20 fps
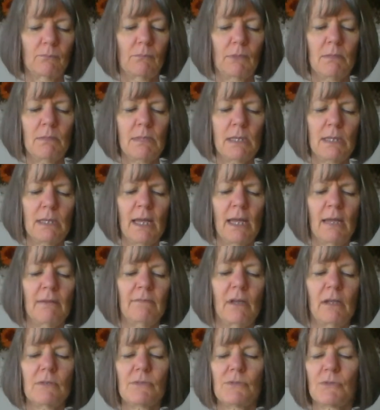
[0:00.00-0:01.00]
And they have
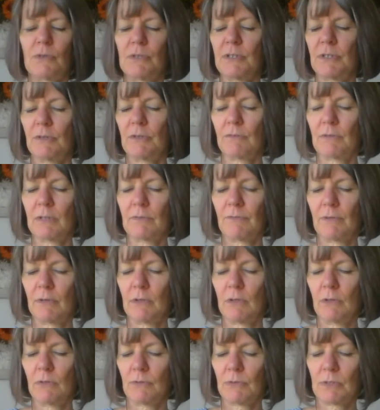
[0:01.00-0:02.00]
all sorts of
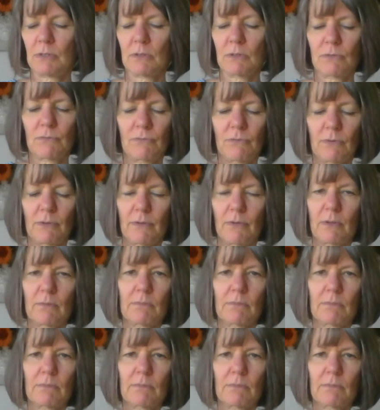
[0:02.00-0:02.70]
different uses for them.